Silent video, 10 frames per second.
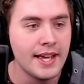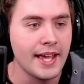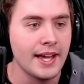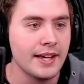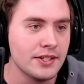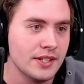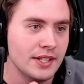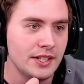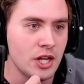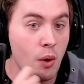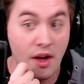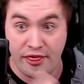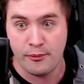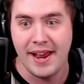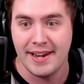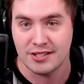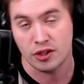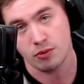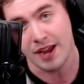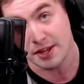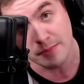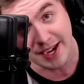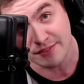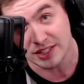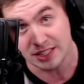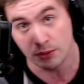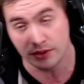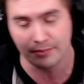And, you know, a threat is a threat. You might have to deal with them.